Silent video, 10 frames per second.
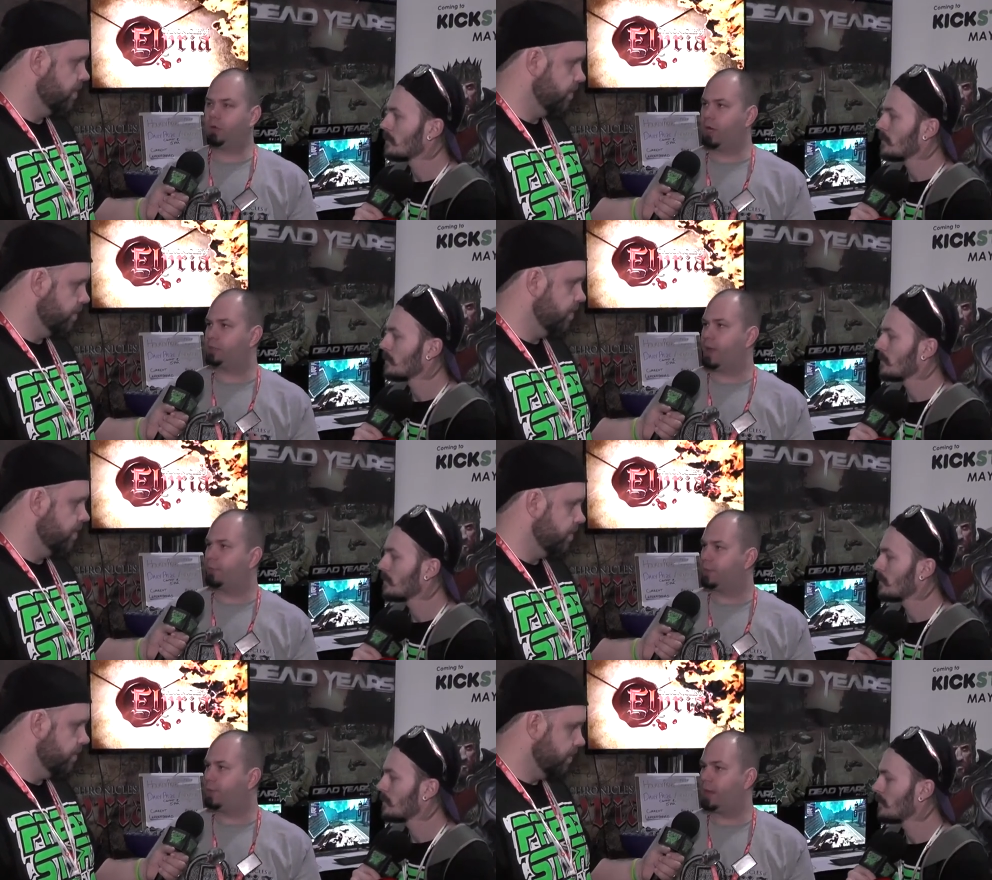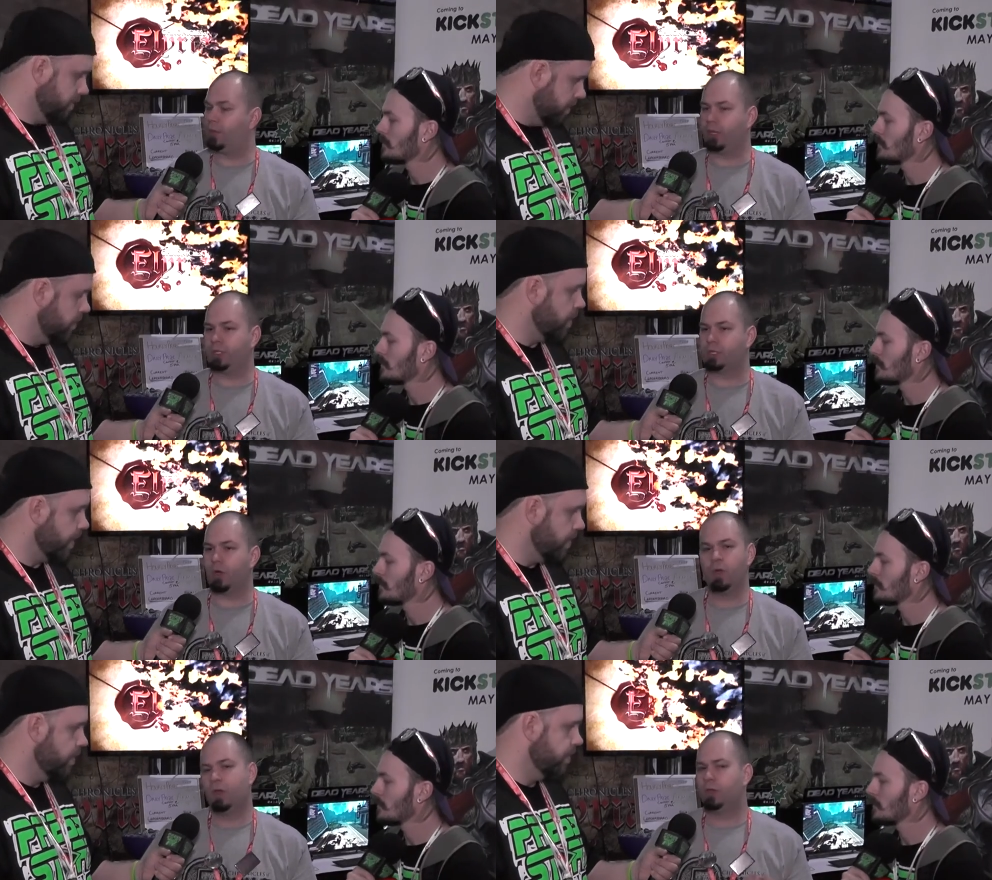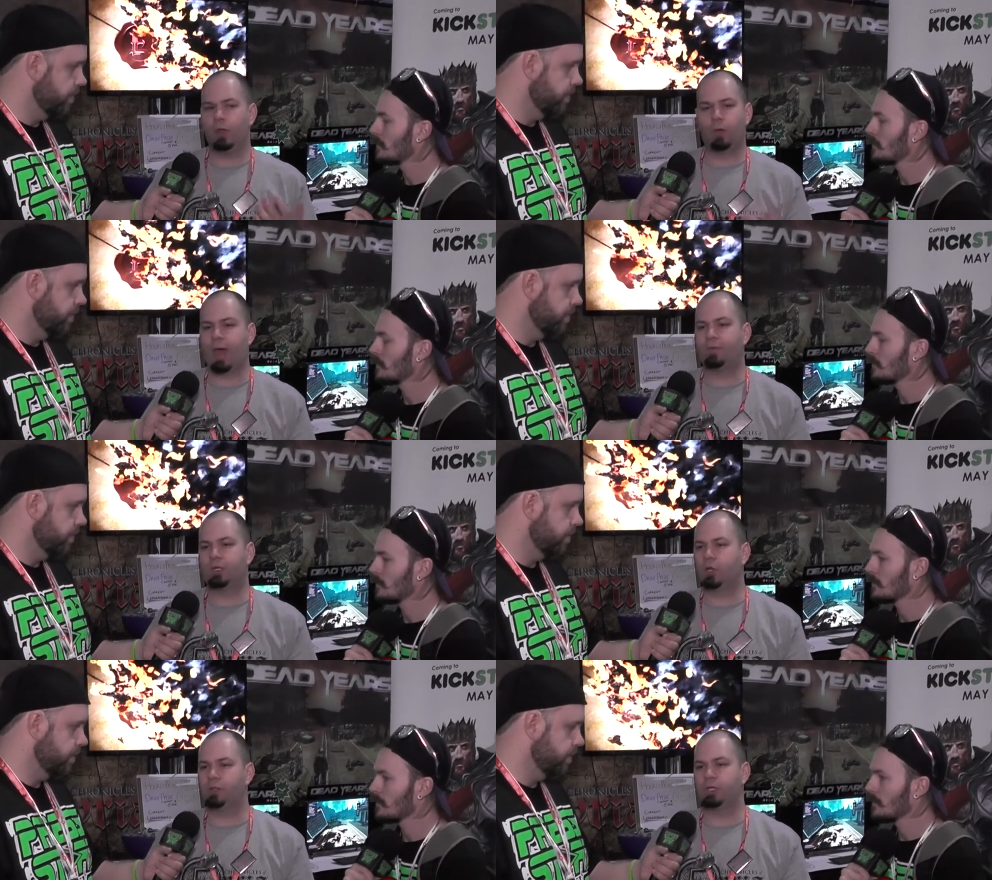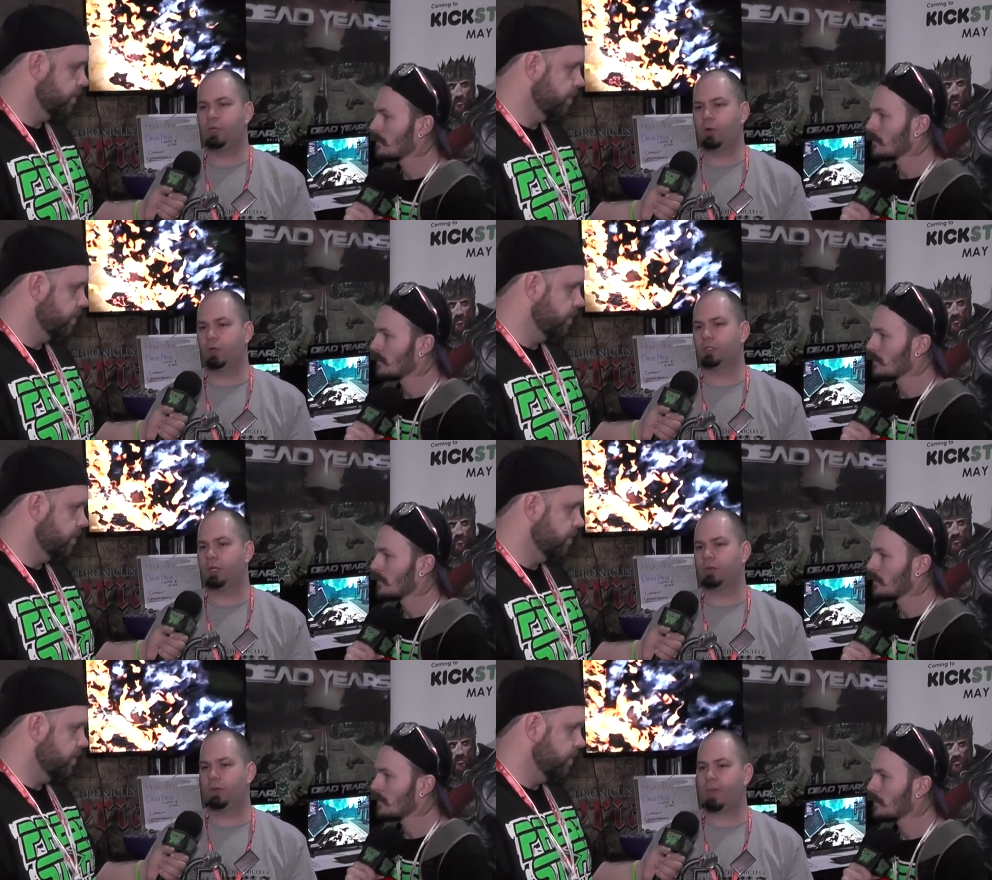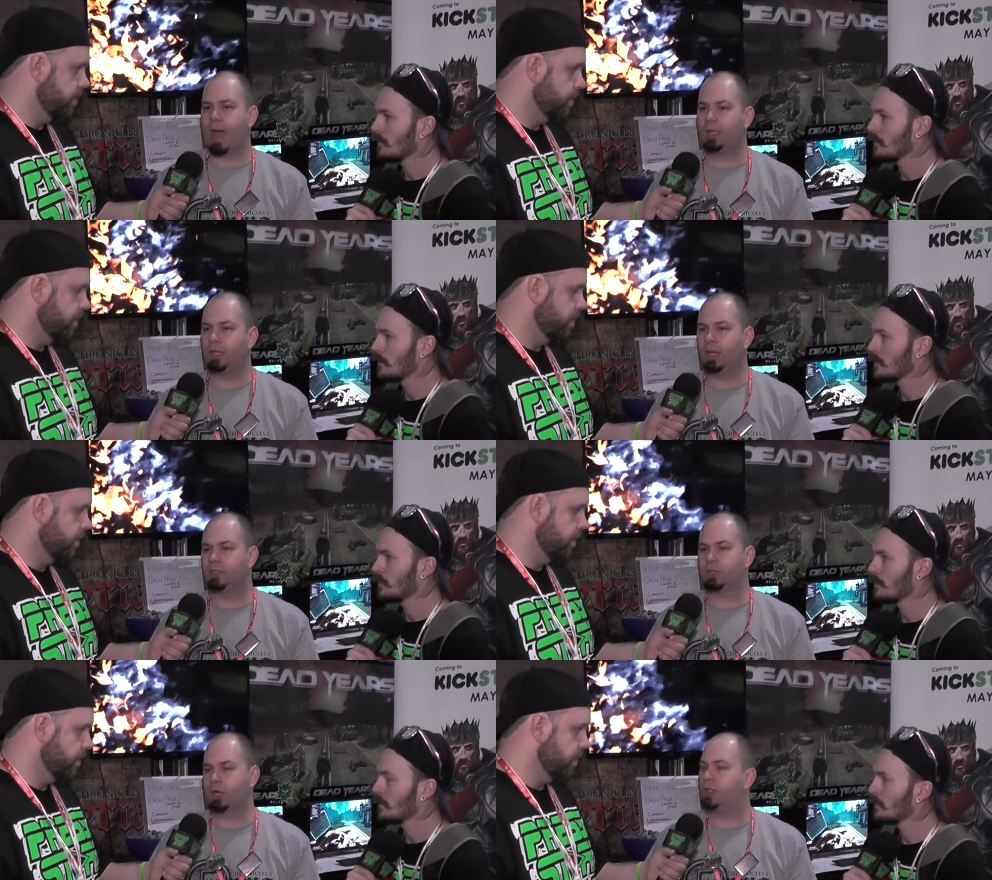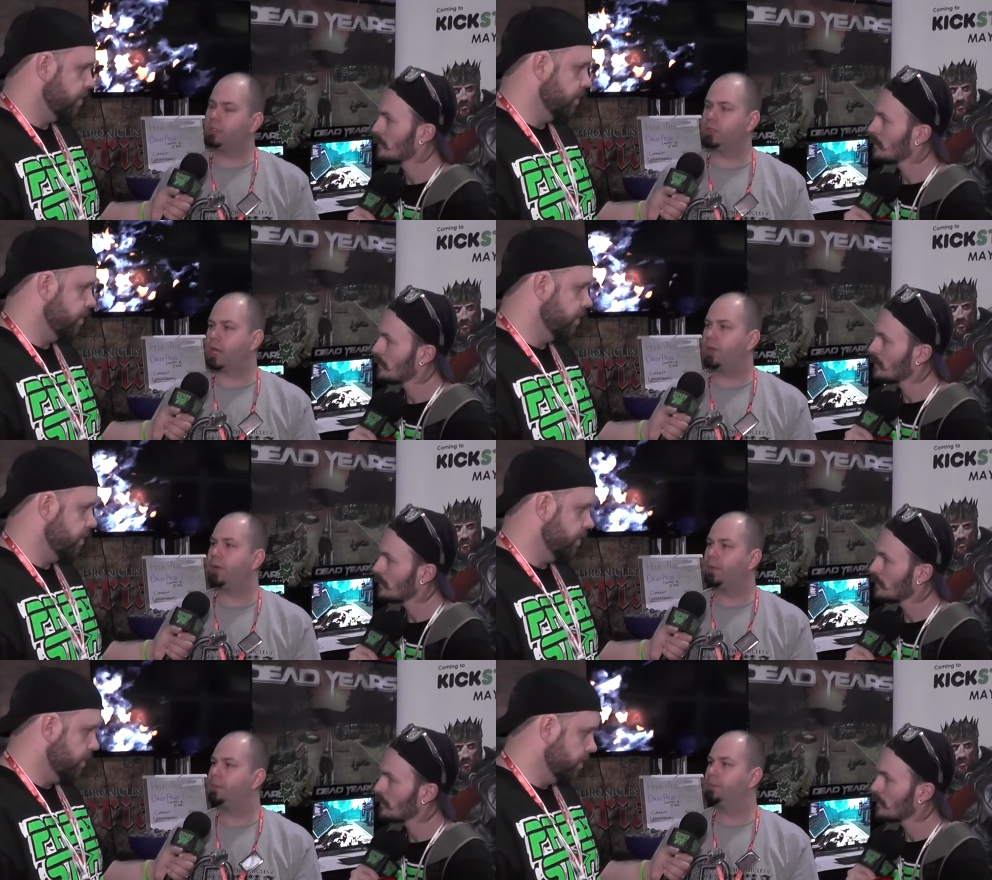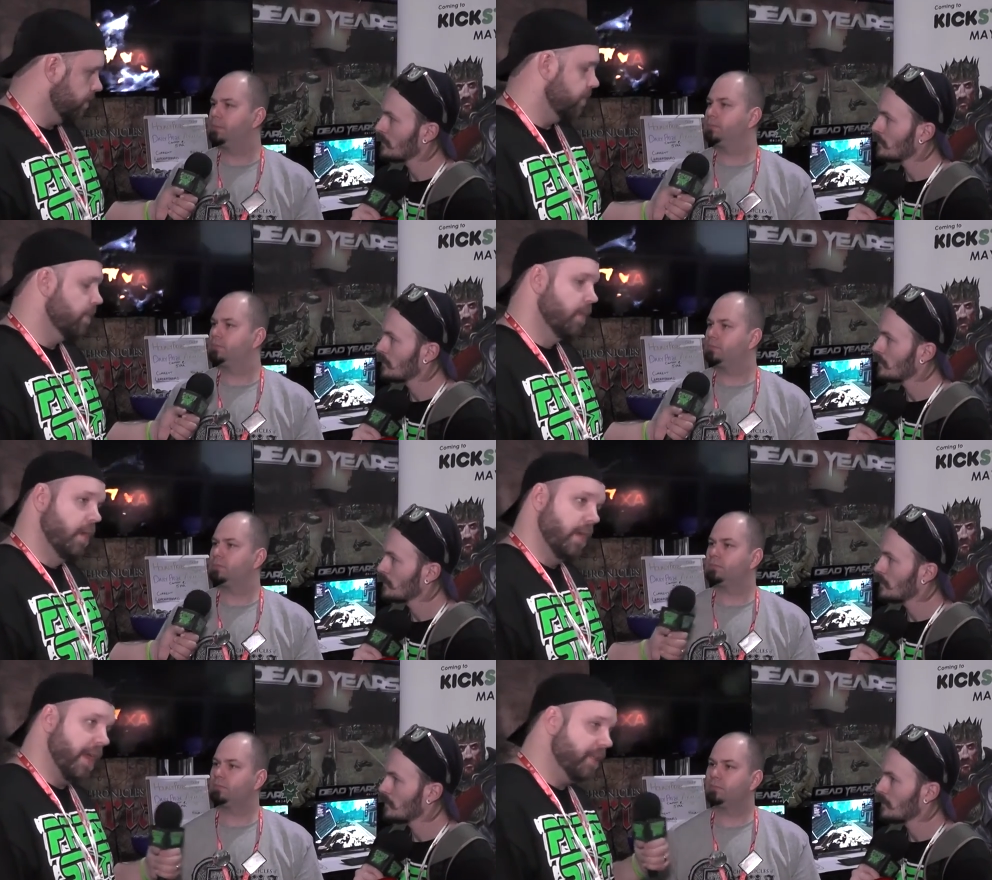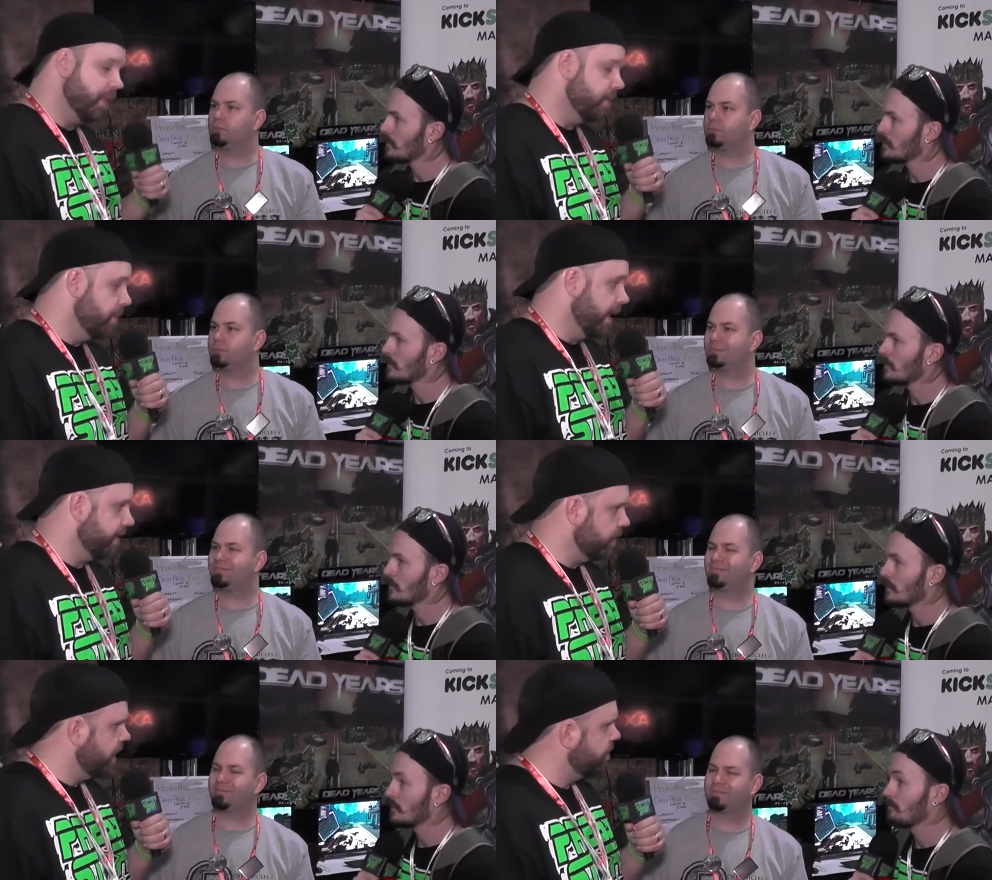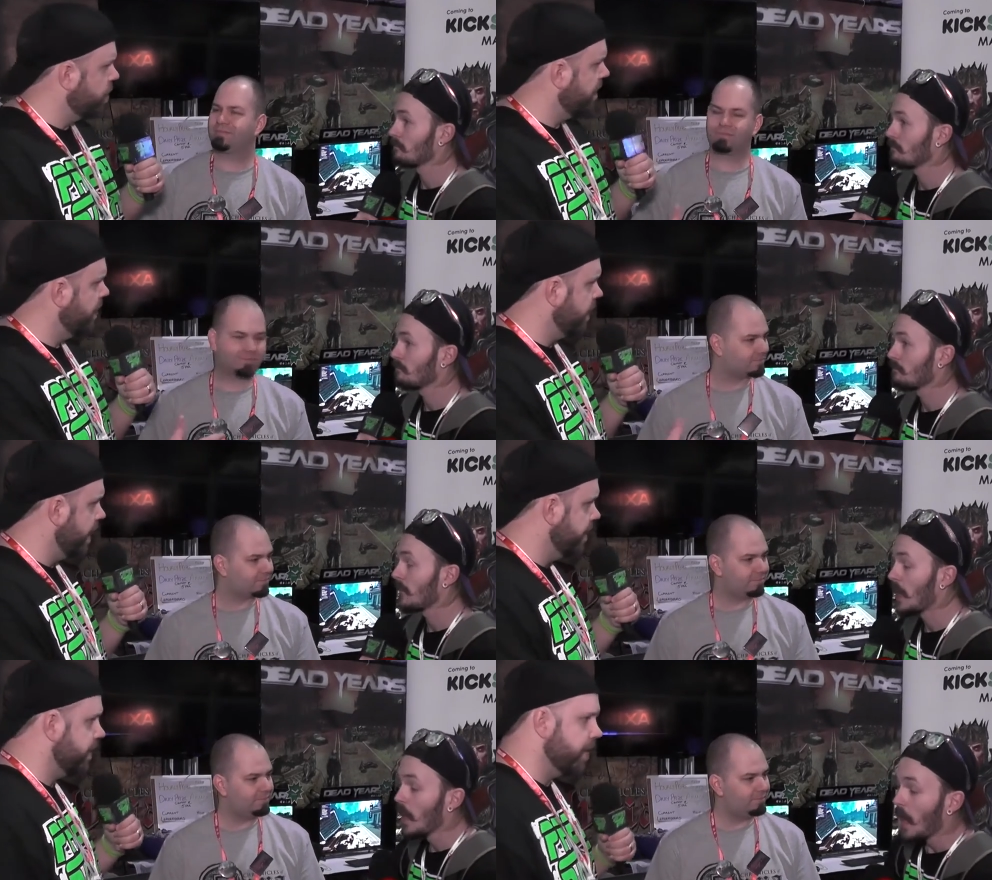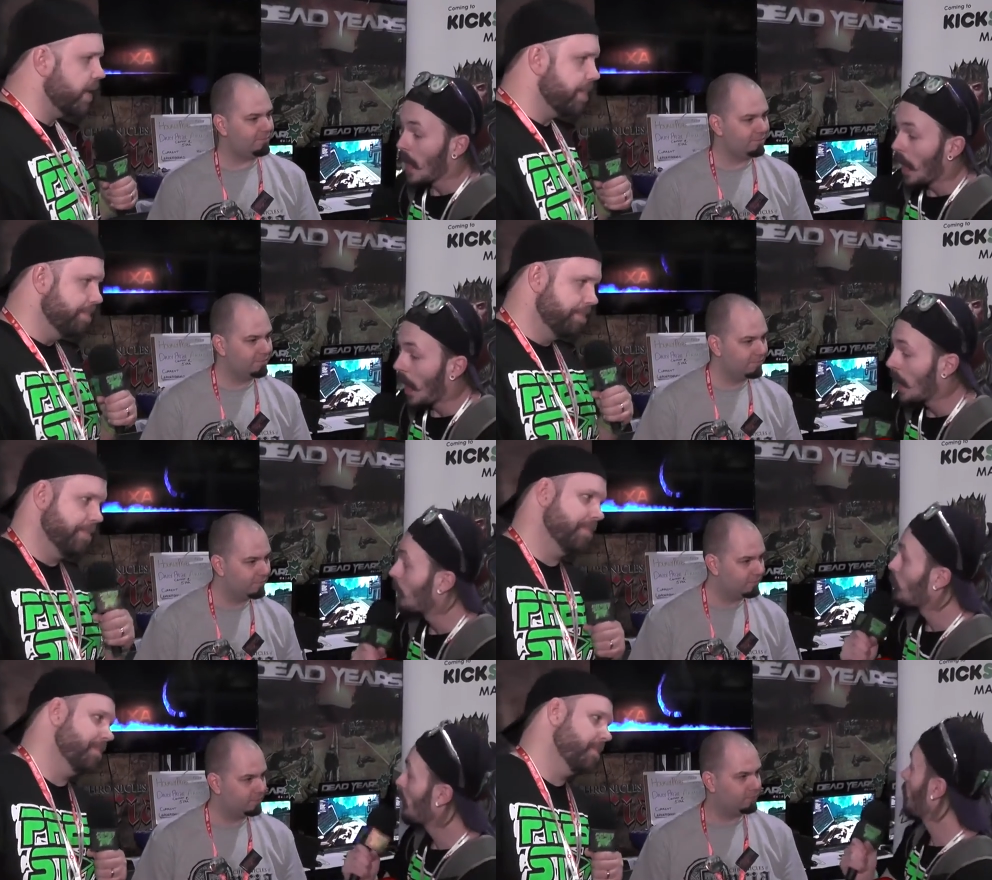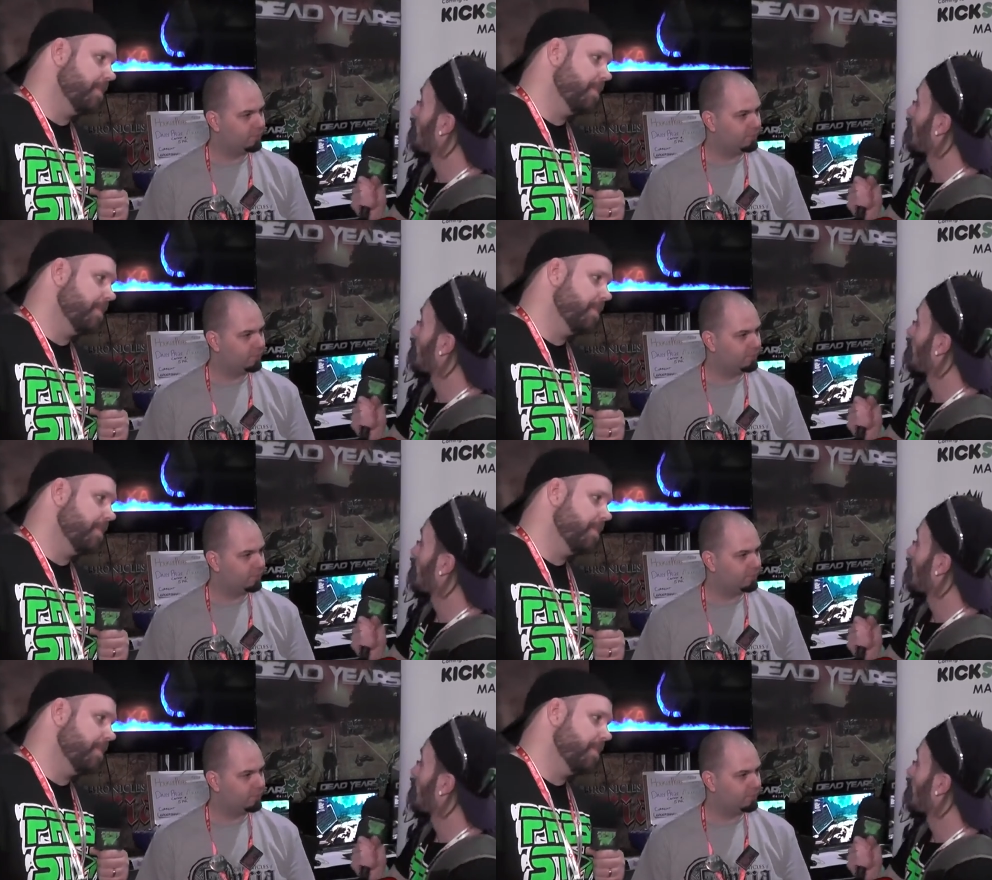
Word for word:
Speaker 1: cross-platform compatibility. So, you know, we haven't closed any doors on doing Mac, Linux, or consoles either.
Speaker 2: Excellent, excellent. James, do you have anything else, or are you good?
Speaker 1: One